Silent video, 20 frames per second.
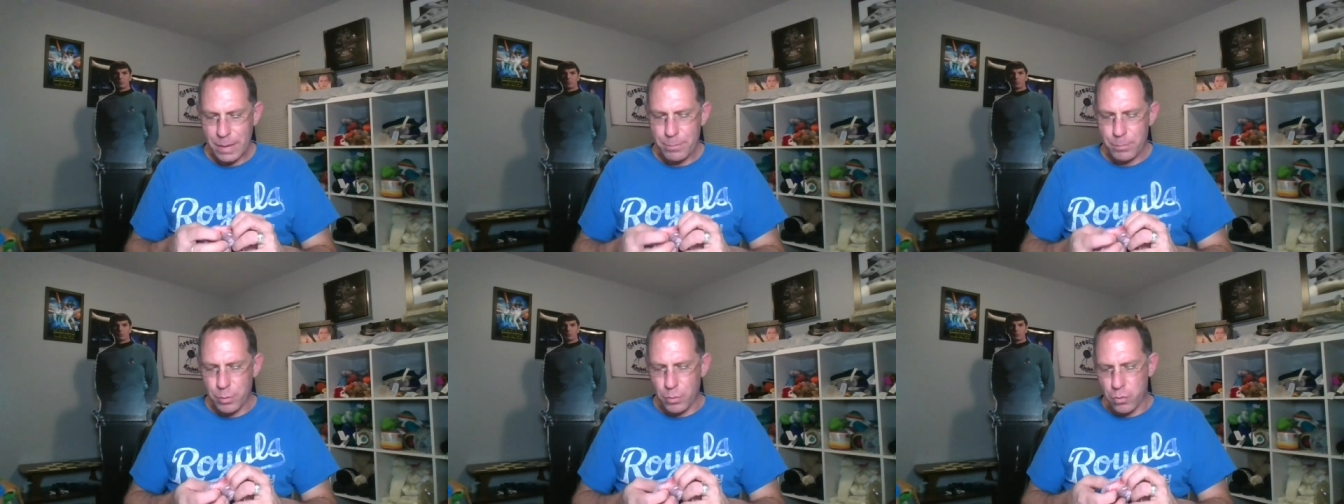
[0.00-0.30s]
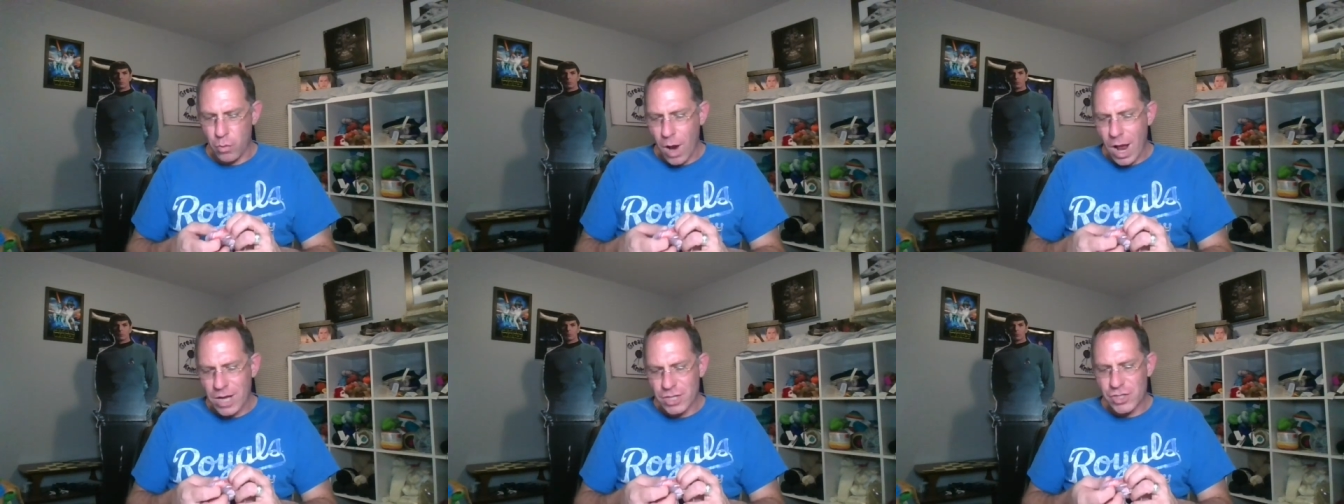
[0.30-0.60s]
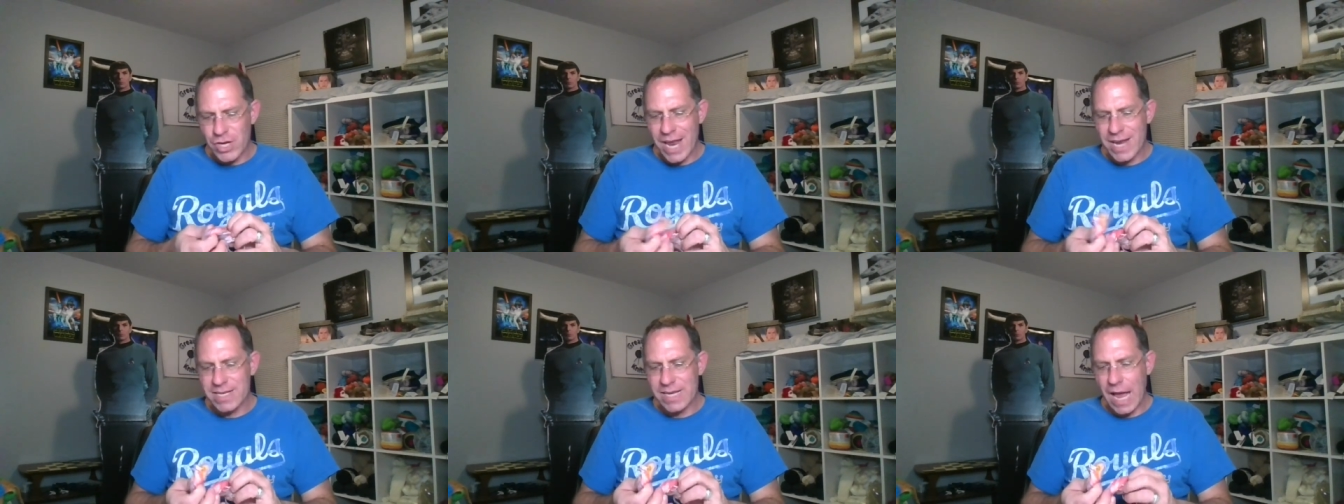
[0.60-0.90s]

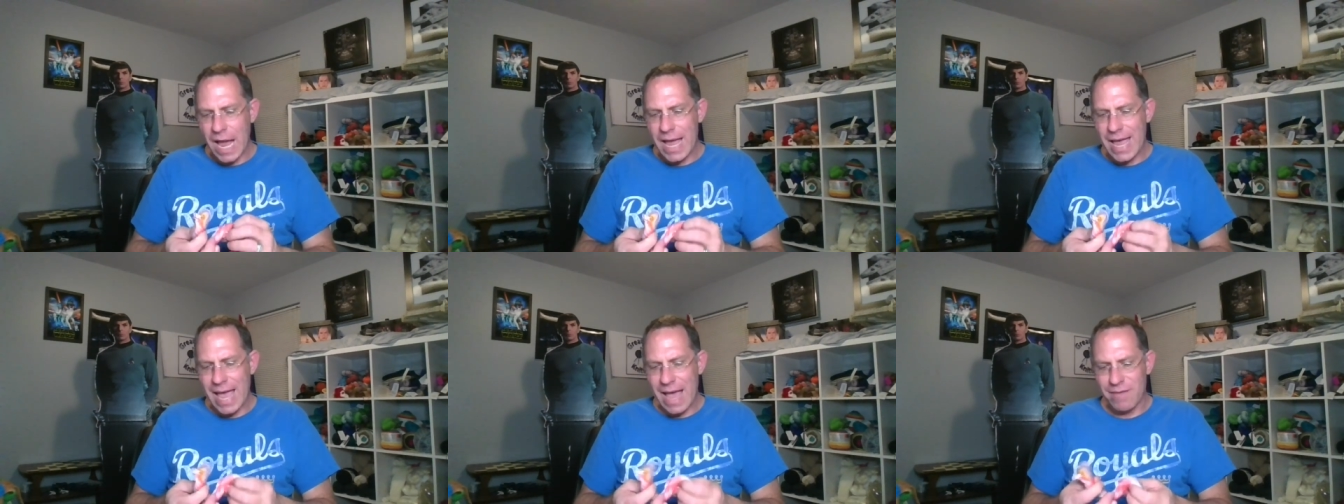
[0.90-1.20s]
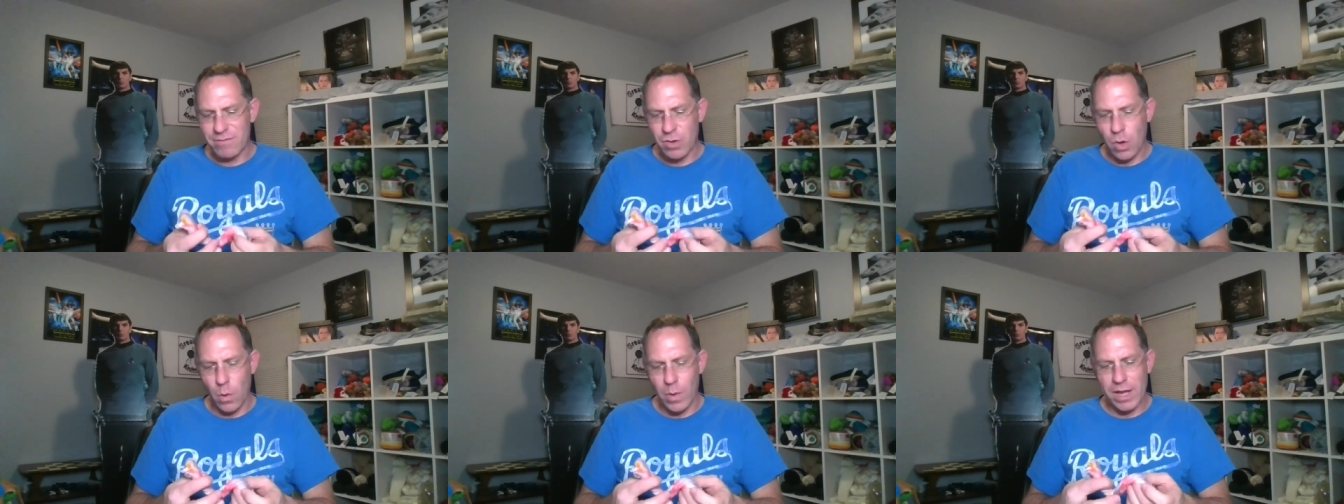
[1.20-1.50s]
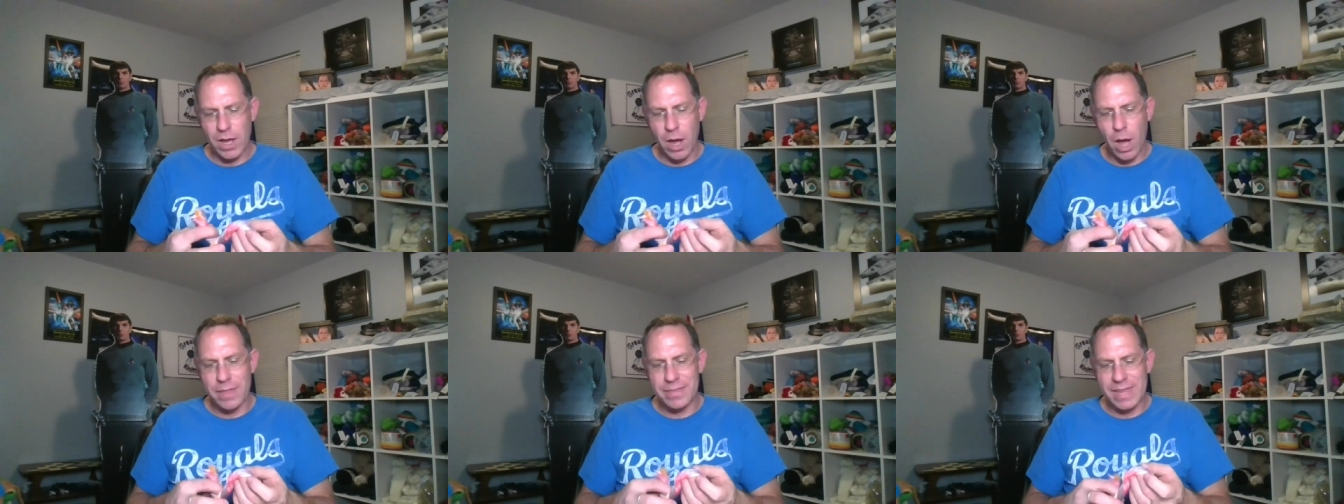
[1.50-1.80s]
project I have
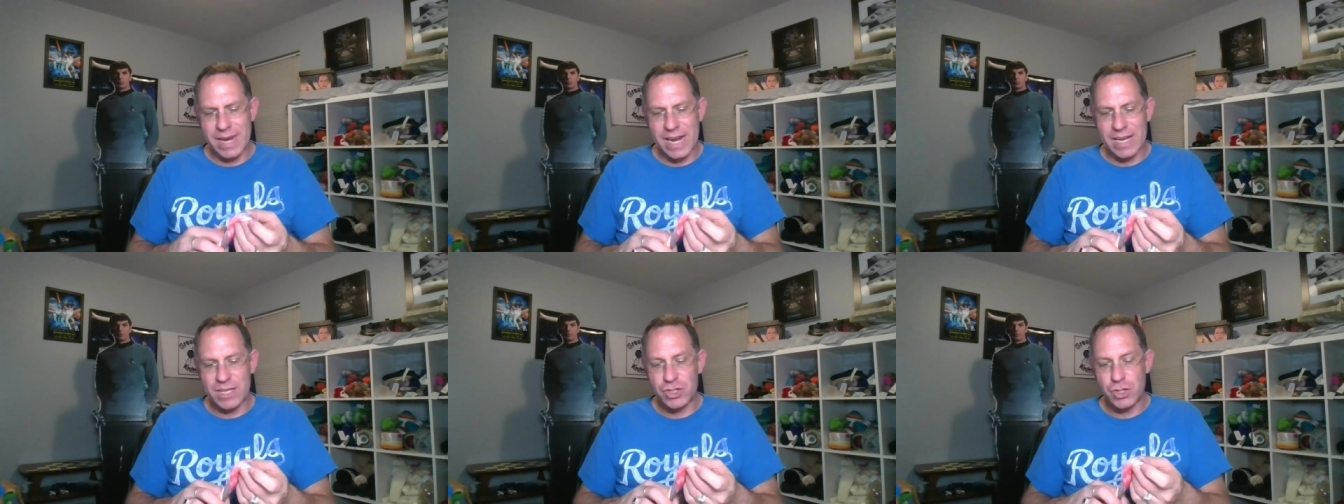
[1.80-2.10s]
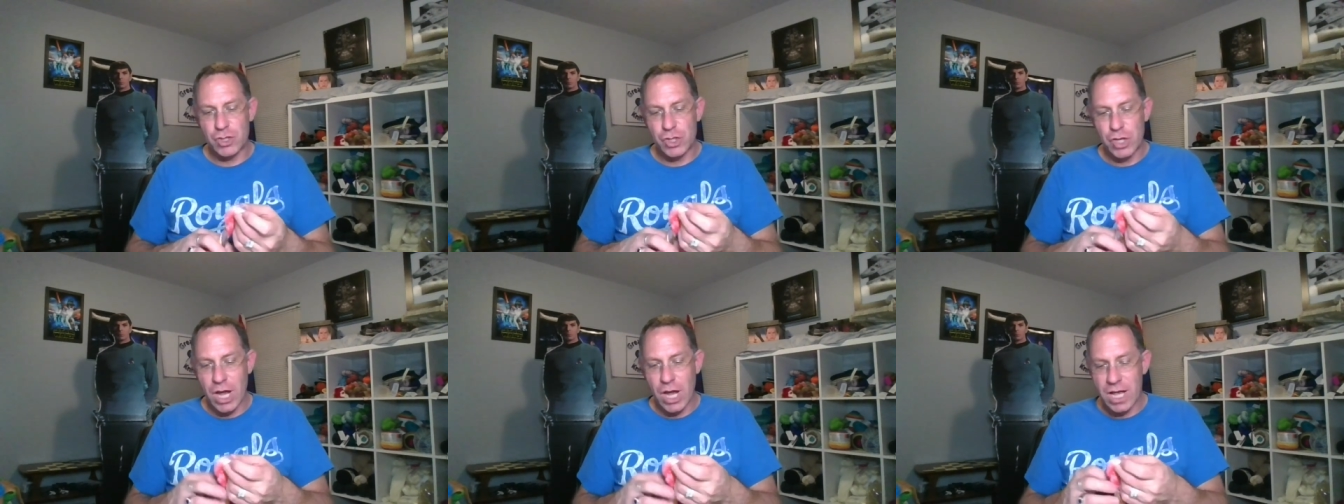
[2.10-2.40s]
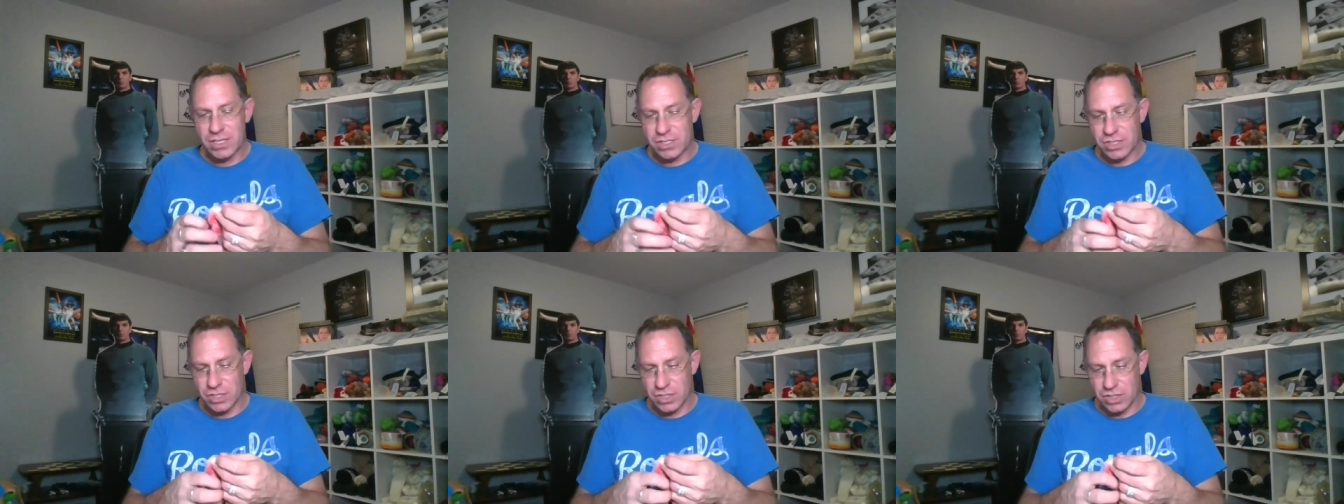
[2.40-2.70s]
going on that I
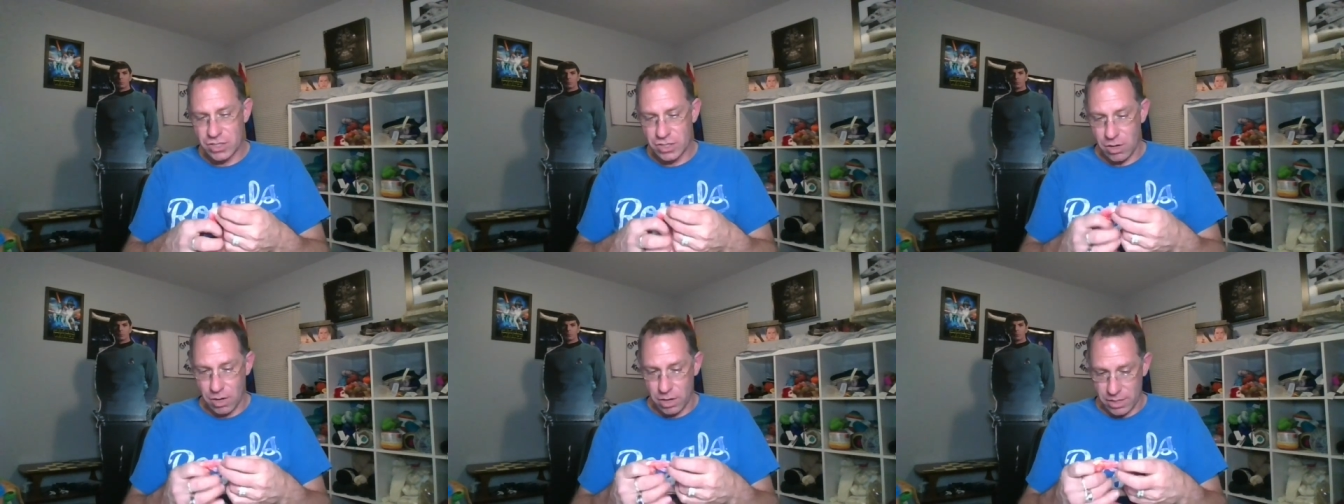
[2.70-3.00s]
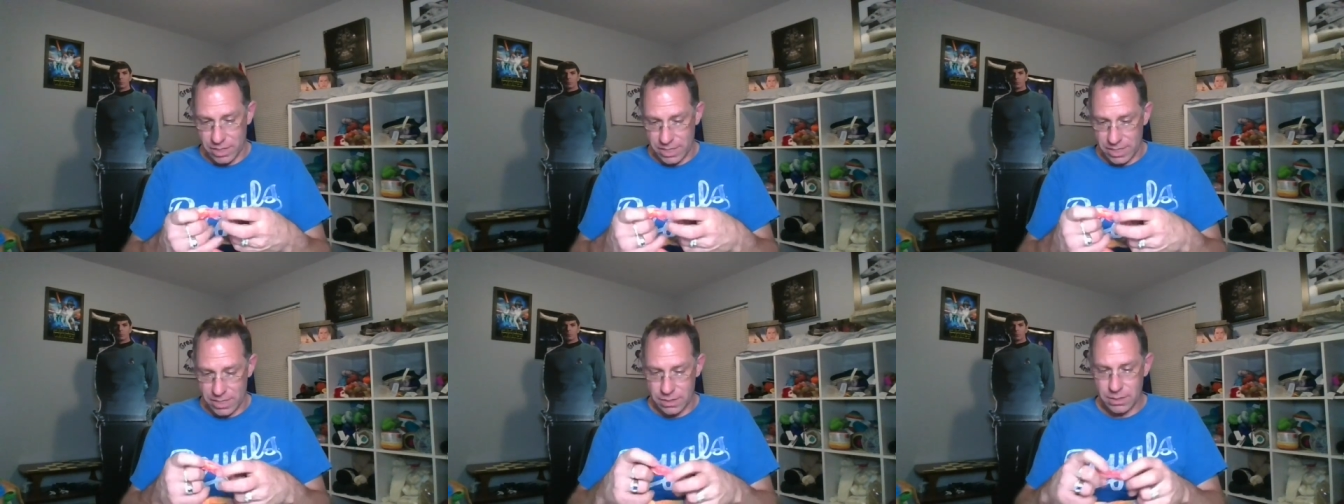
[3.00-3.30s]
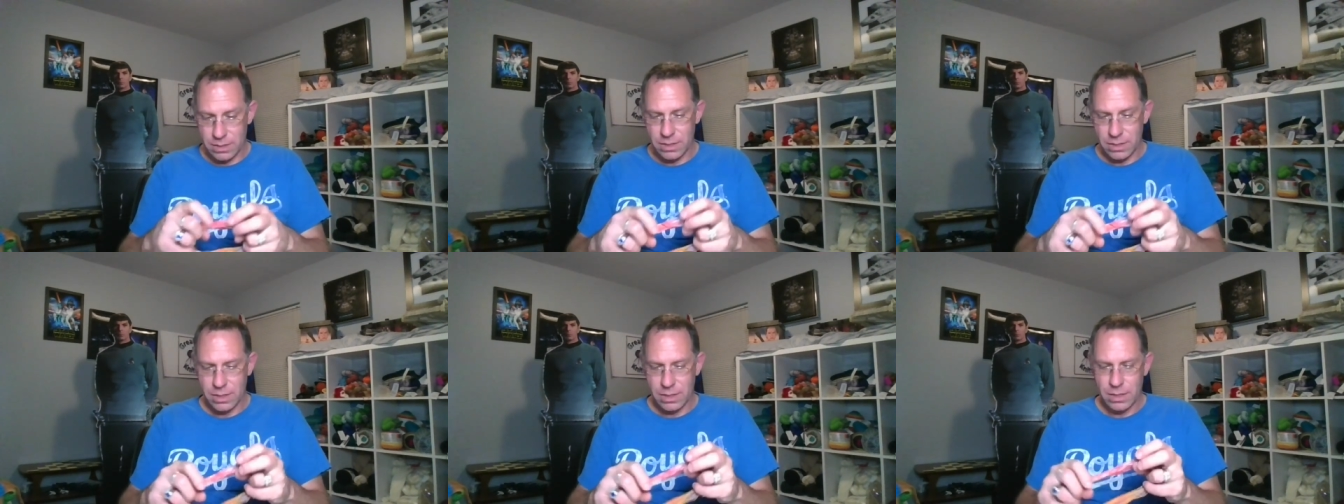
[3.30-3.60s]
just started.